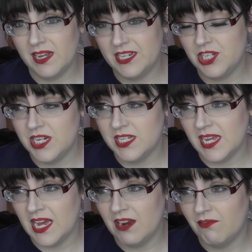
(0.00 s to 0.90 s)
She's
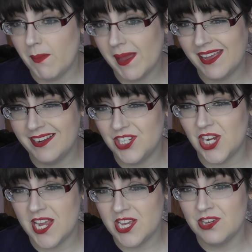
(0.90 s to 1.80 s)

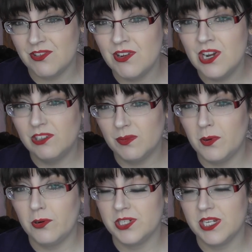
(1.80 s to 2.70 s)
RebeccaJU,
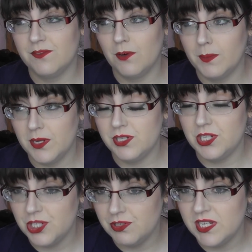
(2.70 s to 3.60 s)
reporting for Beauty
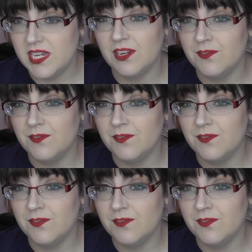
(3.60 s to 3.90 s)
Duty. And if